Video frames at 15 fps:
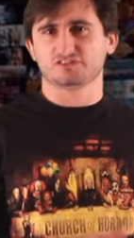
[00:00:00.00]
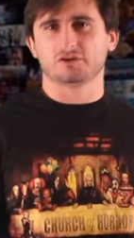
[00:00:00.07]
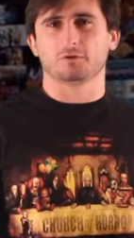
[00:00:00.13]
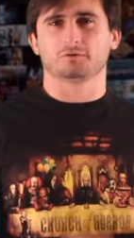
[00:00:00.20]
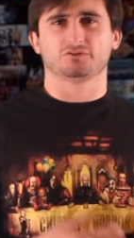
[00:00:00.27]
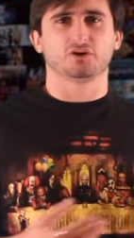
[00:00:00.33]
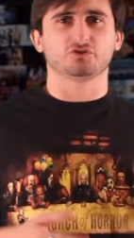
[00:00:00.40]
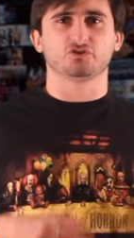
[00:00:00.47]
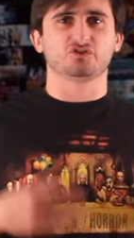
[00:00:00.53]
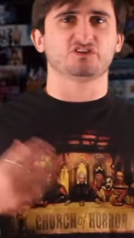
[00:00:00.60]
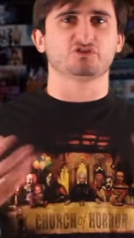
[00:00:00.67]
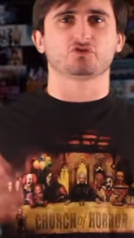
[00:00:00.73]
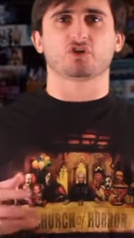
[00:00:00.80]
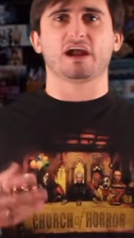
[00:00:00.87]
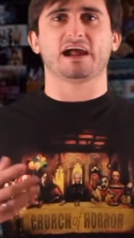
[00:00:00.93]
you know, Dungeons
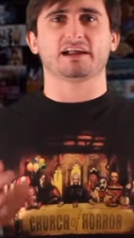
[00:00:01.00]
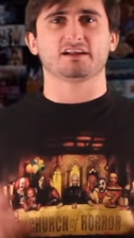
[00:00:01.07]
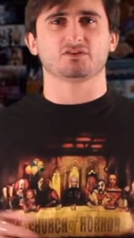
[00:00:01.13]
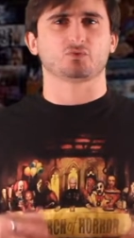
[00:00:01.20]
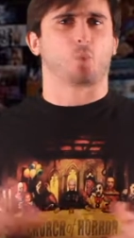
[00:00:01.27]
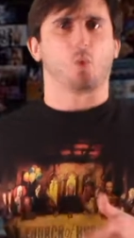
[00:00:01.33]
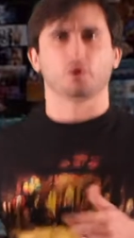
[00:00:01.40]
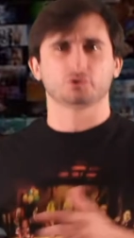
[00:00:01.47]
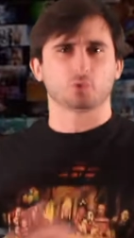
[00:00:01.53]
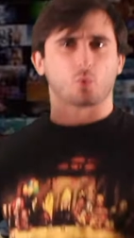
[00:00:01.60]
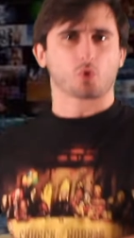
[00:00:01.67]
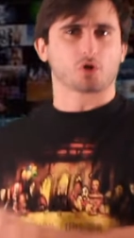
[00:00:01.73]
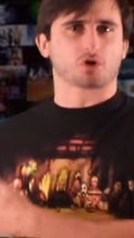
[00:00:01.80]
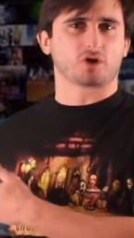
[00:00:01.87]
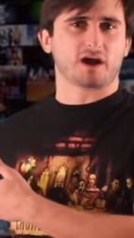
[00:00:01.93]
and Dragons, World of
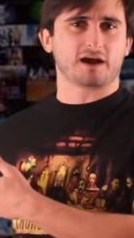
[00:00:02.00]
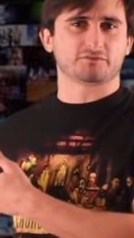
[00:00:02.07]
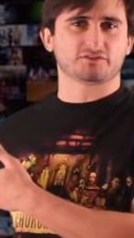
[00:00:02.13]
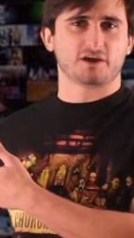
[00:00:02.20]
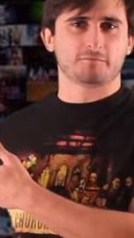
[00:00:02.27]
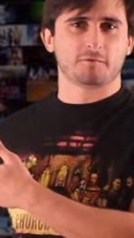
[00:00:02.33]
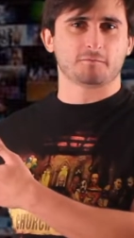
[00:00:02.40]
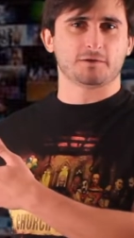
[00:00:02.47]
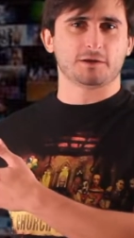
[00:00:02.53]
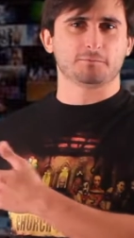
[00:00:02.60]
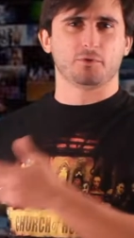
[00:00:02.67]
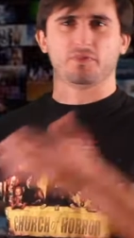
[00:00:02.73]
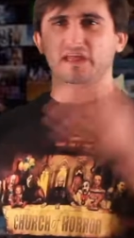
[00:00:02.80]
Warcraft type of people.